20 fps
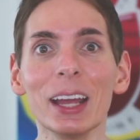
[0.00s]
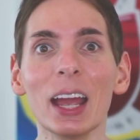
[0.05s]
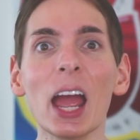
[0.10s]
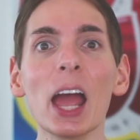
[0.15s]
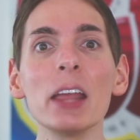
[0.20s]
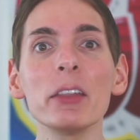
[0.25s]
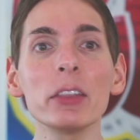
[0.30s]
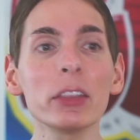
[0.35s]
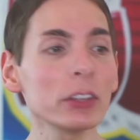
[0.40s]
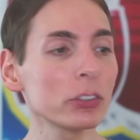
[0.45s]

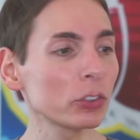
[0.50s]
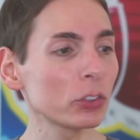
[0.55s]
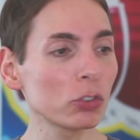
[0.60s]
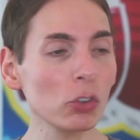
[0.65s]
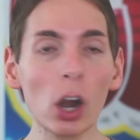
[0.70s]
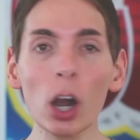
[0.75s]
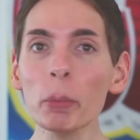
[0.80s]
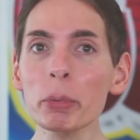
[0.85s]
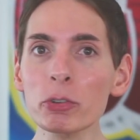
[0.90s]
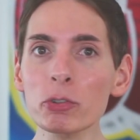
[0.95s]
And this is
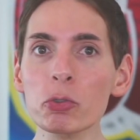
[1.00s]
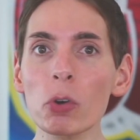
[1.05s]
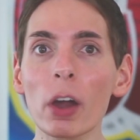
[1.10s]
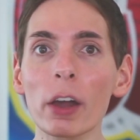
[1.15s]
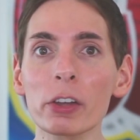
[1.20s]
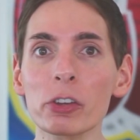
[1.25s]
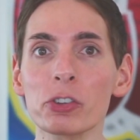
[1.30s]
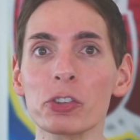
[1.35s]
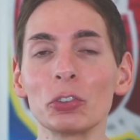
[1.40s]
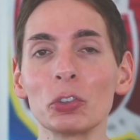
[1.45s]

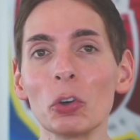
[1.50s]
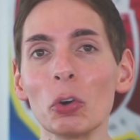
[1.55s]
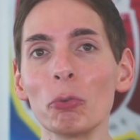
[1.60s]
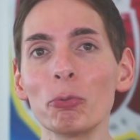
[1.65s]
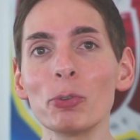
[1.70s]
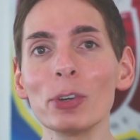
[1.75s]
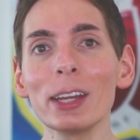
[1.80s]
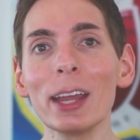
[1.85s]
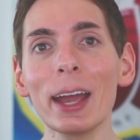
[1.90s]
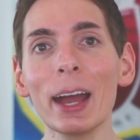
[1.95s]
arbitrage. So
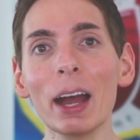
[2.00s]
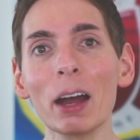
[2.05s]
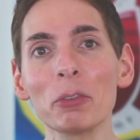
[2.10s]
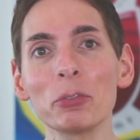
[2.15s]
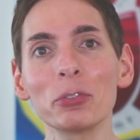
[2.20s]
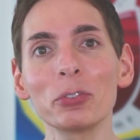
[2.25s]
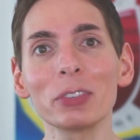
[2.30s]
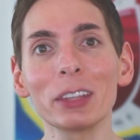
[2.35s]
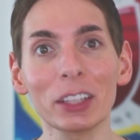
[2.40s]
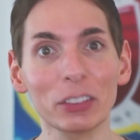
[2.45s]
if we
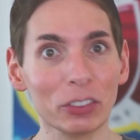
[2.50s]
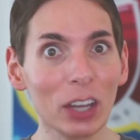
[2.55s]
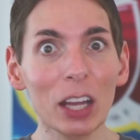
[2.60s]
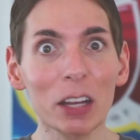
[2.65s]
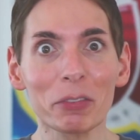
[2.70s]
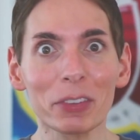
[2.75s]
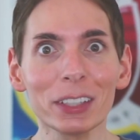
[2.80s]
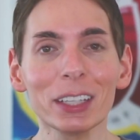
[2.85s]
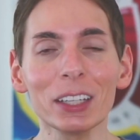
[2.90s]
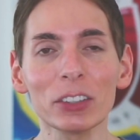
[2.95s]
have, that's kind
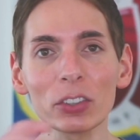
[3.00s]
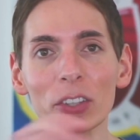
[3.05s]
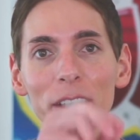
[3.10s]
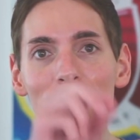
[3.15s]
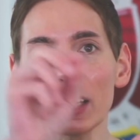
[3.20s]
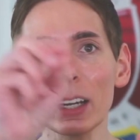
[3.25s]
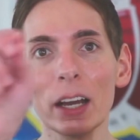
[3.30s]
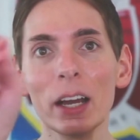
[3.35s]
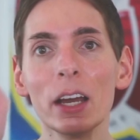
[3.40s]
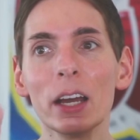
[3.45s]
of a neat, it's like
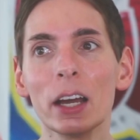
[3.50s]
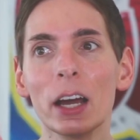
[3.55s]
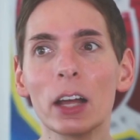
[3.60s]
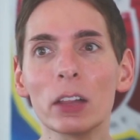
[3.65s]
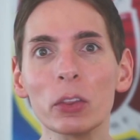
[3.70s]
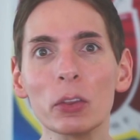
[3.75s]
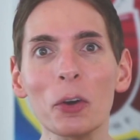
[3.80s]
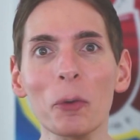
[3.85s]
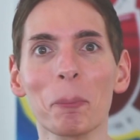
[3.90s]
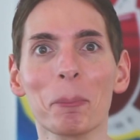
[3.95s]
a a
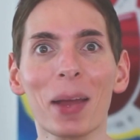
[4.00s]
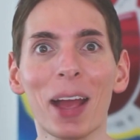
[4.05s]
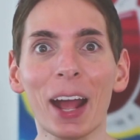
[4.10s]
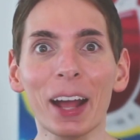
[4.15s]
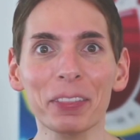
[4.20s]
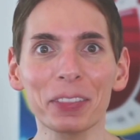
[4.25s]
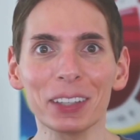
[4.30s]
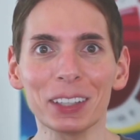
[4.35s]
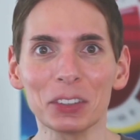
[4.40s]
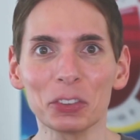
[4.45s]
little
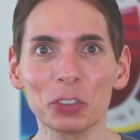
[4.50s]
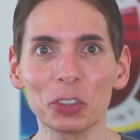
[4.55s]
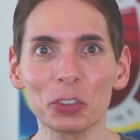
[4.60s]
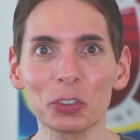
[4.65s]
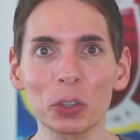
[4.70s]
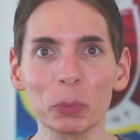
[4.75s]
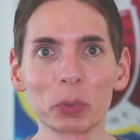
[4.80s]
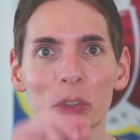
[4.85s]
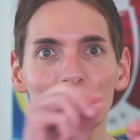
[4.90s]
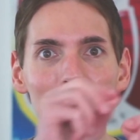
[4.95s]
pathing
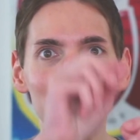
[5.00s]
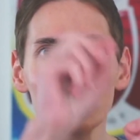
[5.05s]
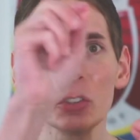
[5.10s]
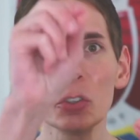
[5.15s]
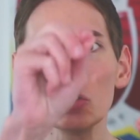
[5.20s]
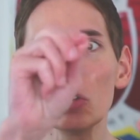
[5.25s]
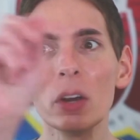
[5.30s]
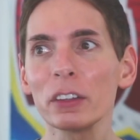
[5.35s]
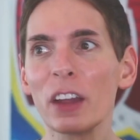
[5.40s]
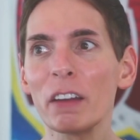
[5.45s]
system. You can
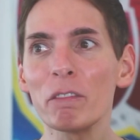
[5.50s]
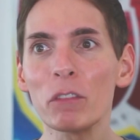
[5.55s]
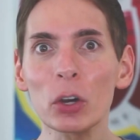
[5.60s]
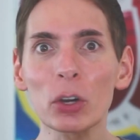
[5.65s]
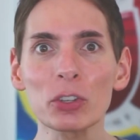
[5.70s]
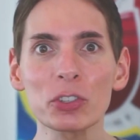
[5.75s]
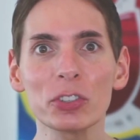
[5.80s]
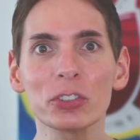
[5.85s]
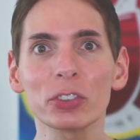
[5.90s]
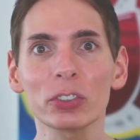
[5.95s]
do
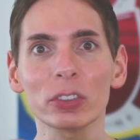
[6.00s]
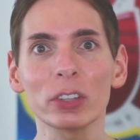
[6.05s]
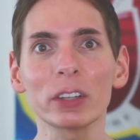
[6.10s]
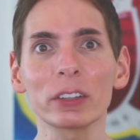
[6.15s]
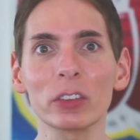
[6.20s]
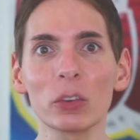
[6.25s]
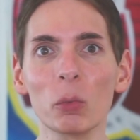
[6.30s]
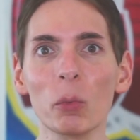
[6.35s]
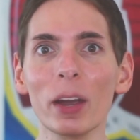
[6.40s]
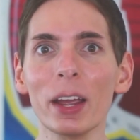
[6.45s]
conversions
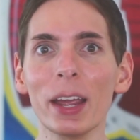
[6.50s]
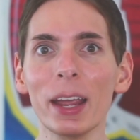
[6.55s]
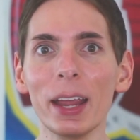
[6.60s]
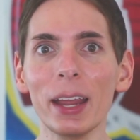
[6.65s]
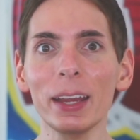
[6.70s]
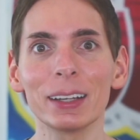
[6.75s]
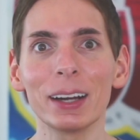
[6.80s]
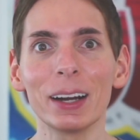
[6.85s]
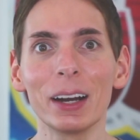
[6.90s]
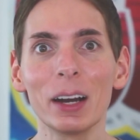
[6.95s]
along the
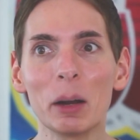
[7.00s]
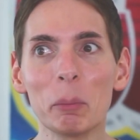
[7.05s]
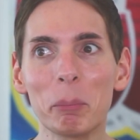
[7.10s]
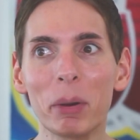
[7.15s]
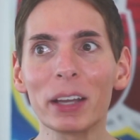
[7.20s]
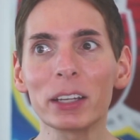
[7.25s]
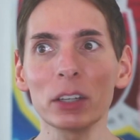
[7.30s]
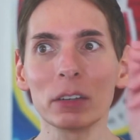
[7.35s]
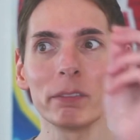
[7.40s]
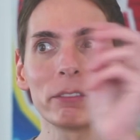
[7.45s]
way uh,
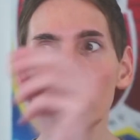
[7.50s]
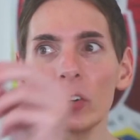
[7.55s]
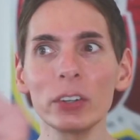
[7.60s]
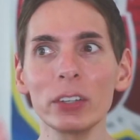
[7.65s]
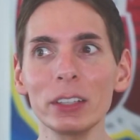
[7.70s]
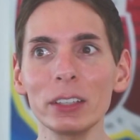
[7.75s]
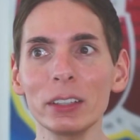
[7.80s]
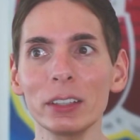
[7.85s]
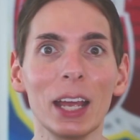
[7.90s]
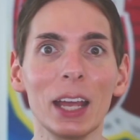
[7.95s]
by
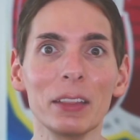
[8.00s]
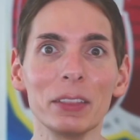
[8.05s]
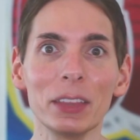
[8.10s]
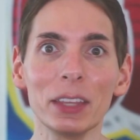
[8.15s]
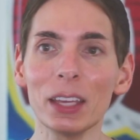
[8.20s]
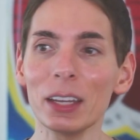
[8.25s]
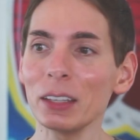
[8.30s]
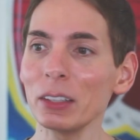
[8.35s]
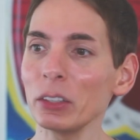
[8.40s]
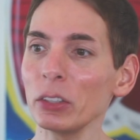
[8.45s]
converting, and
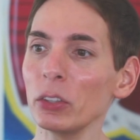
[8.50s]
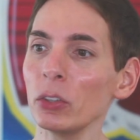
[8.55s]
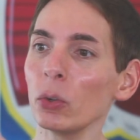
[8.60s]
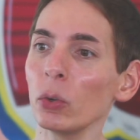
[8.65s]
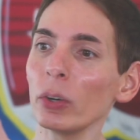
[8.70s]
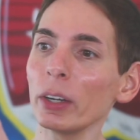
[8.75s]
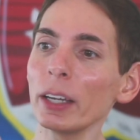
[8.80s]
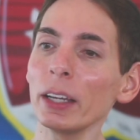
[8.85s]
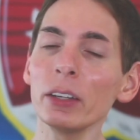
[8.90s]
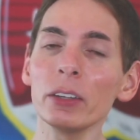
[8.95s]
then
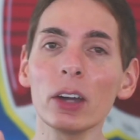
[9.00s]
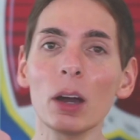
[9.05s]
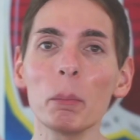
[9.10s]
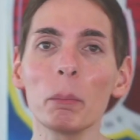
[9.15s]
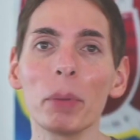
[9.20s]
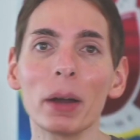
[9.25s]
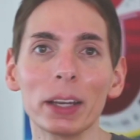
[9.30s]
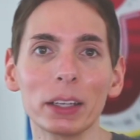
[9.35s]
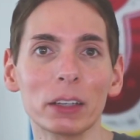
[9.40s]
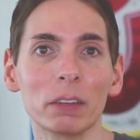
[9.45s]
you'll end
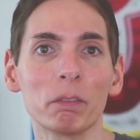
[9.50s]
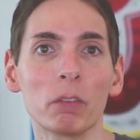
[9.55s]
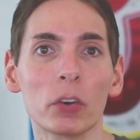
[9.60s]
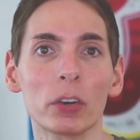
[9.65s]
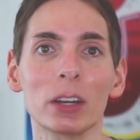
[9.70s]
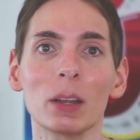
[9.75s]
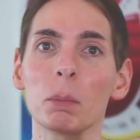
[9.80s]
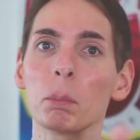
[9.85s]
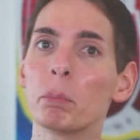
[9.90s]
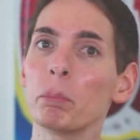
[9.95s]
up by
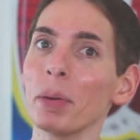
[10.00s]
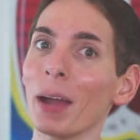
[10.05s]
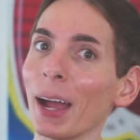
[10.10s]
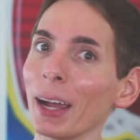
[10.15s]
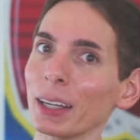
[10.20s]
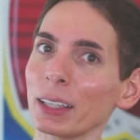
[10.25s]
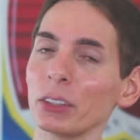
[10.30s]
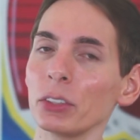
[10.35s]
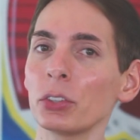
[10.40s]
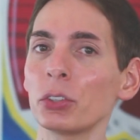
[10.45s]
converting
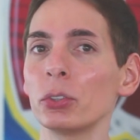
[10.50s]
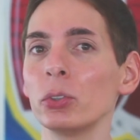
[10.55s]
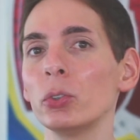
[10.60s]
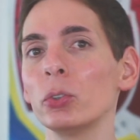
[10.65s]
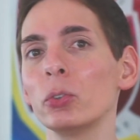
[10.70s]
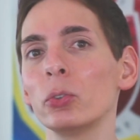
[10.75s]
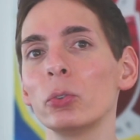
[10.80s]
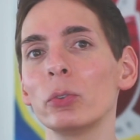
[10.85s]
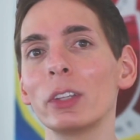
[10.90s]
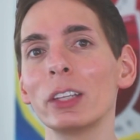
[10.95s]
back
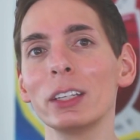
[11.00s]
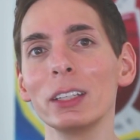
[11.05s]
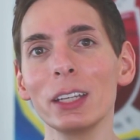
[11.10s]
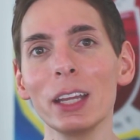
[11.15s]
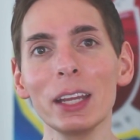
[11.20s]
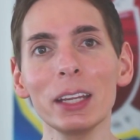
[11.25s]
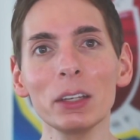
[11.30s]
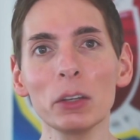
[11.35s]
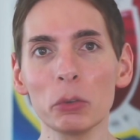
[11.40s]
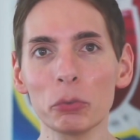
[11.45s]
into the
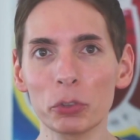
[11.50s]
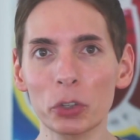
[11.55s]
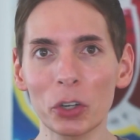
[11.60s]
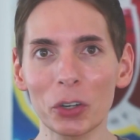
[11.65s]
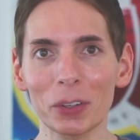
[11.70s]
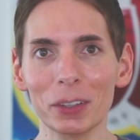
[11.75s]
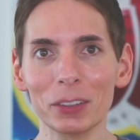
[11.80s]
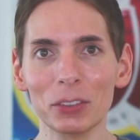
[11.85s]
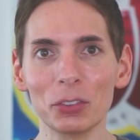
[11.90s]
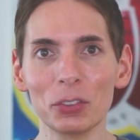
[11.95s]
native
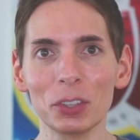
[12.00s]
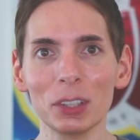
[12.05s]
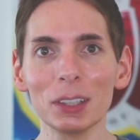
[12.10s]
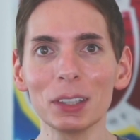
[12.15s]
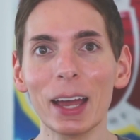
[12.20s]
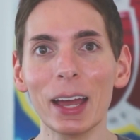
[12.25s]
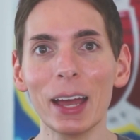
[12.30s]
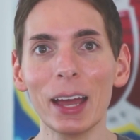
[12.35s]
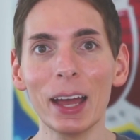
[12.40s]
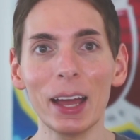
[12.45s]

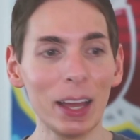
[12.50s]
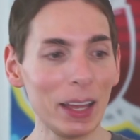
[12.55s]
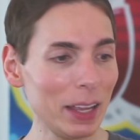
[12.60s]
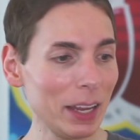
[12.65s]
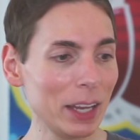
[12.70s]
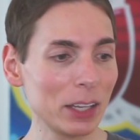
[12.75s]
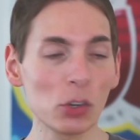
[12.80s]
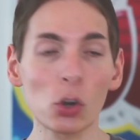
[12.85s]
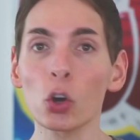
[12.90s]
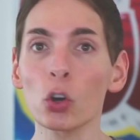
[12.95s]
currency uh,
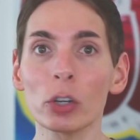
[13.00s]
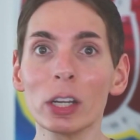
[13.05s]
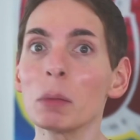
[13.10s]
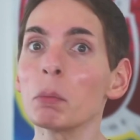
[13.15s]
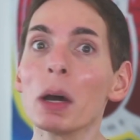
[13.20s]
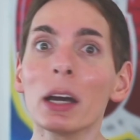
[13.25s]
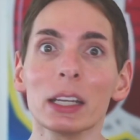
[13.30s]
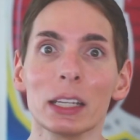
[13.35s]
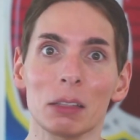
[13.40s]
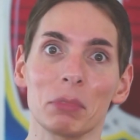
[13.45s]
and earning
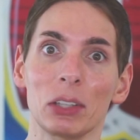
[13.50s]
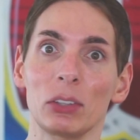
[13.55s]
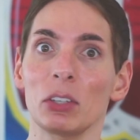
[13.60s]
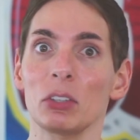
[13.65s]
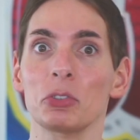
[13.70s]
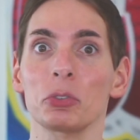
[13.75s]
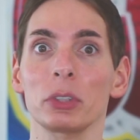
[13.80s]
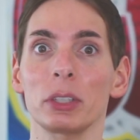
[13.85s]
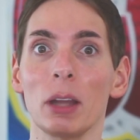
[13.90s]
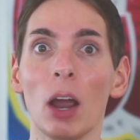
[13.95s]
money,
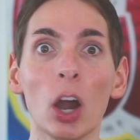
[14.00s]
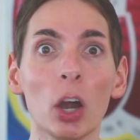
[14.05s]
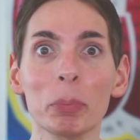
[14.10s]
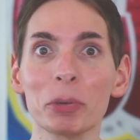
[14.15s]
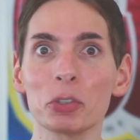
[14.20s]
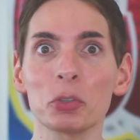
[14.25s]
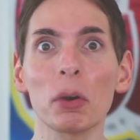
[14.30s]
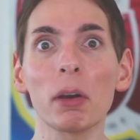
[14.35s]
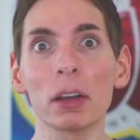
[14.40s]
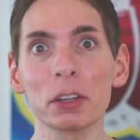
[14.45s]
essentially.
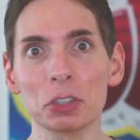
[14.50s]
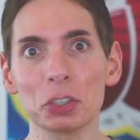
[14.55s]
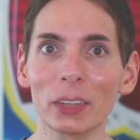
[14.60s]
Arbitrage.